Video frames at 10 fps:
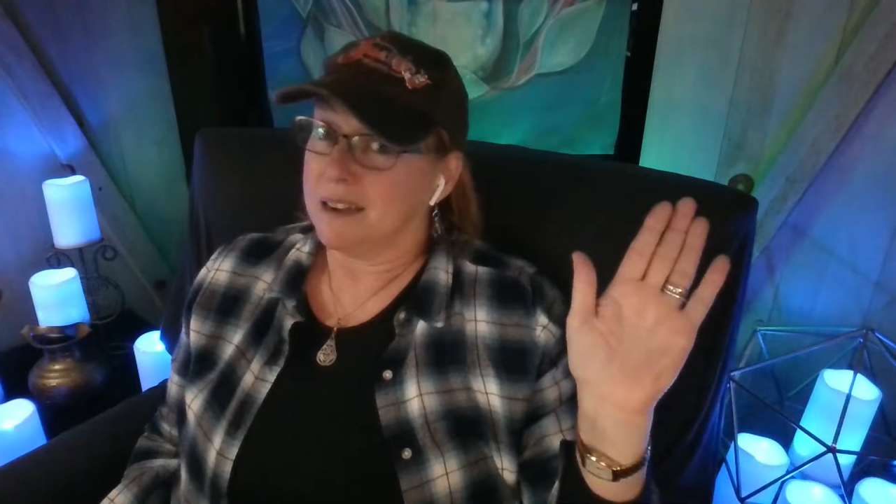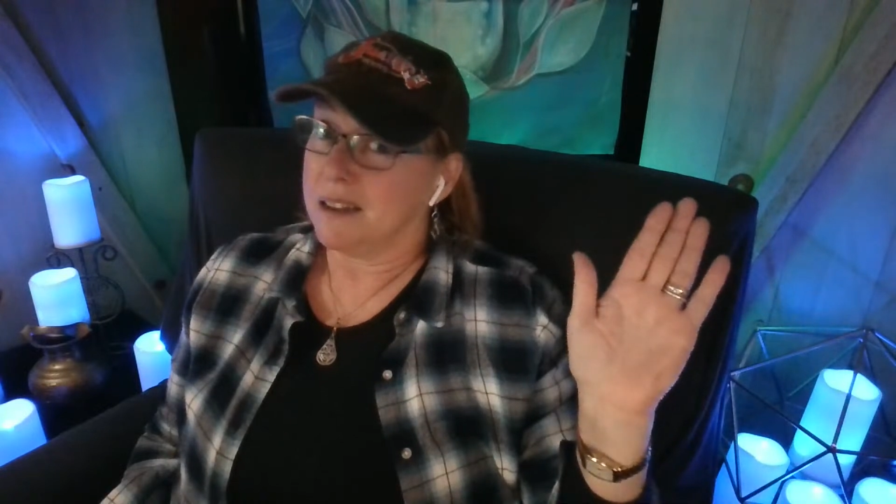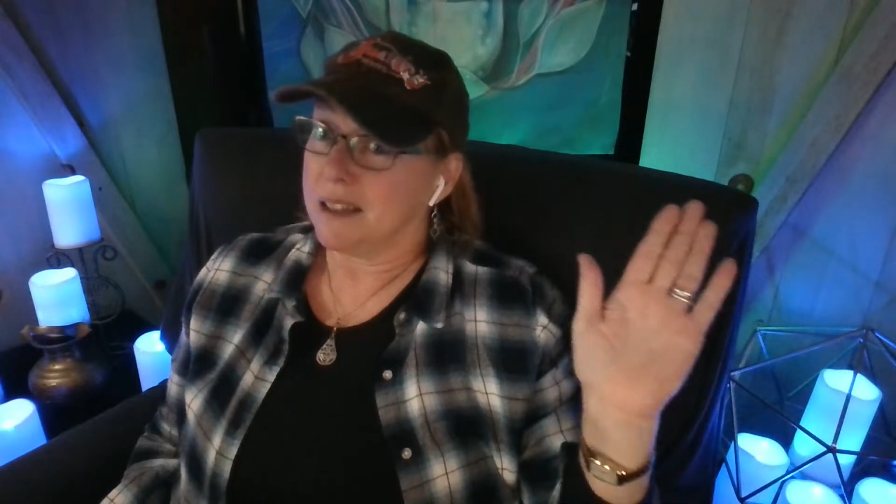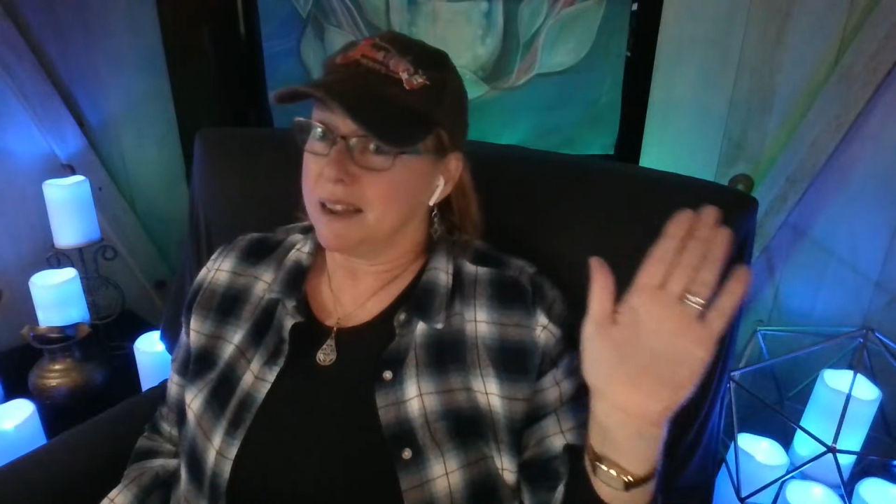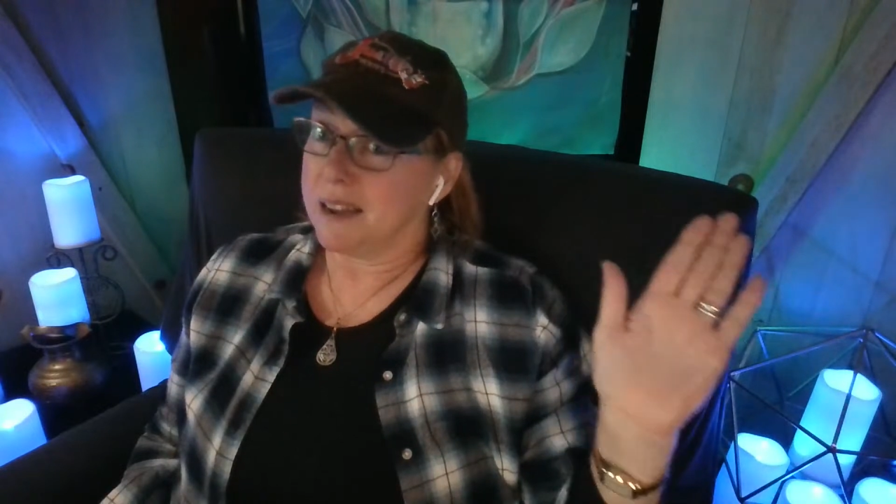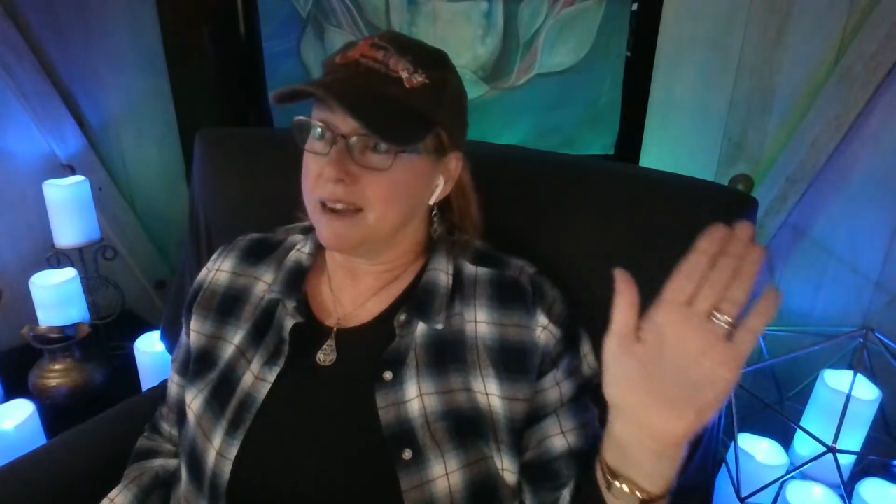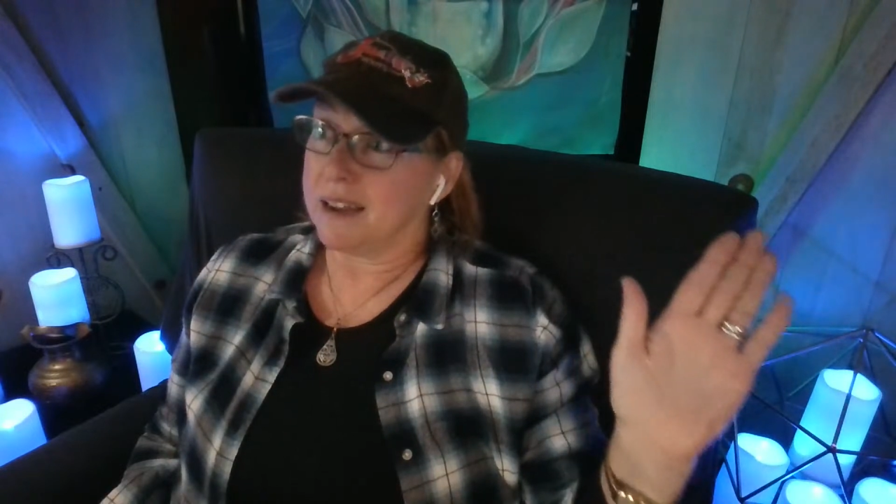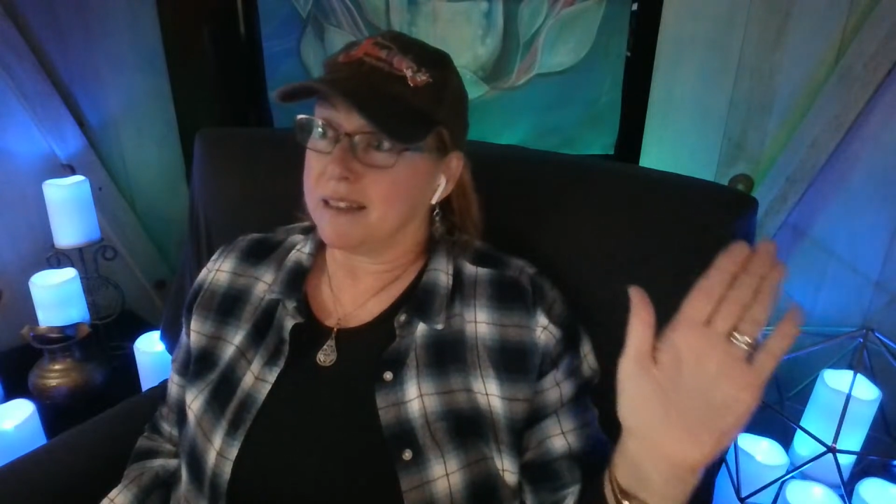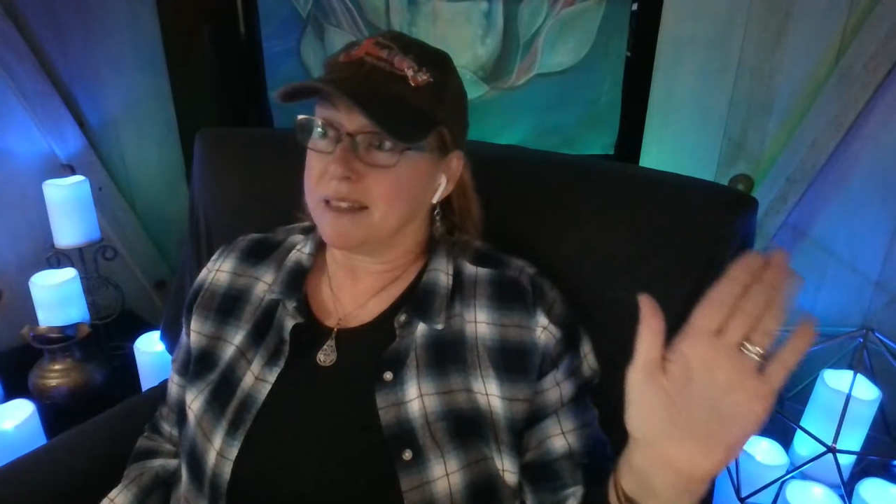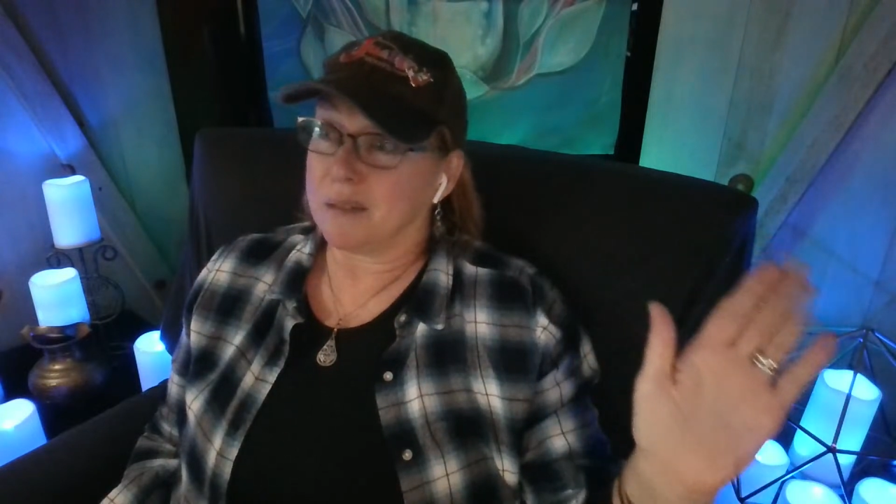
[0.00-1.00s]
Like,
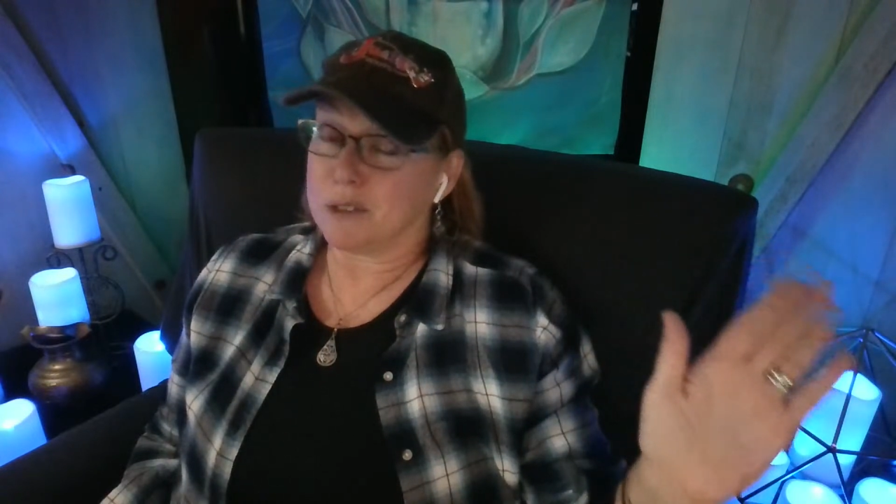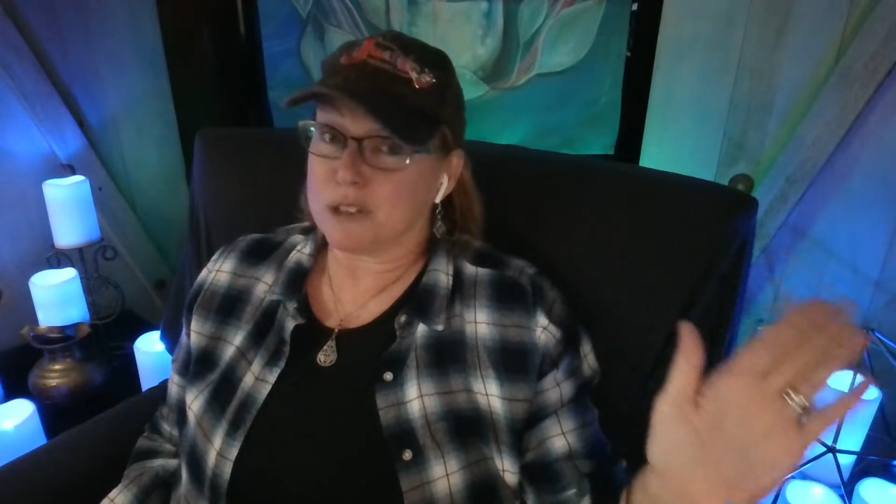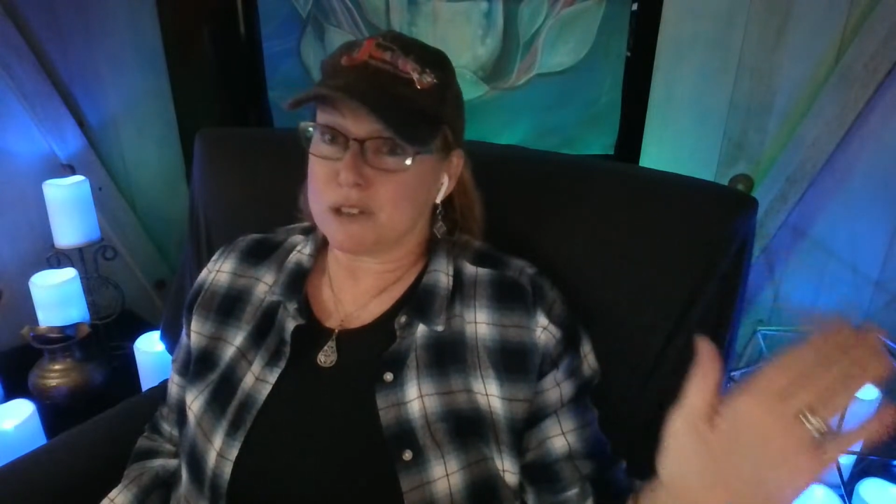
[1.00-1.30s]
that was